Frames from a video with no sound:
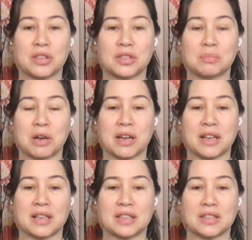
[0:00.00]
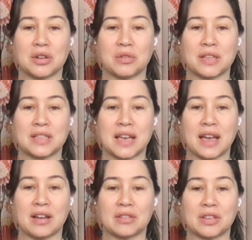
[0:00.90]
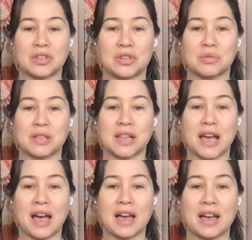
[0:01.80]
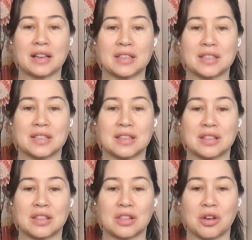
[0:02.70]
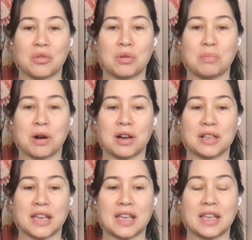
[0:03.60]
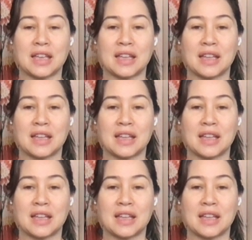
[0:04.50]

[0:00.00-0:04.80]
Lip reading: the spine is going down as you relax the lower body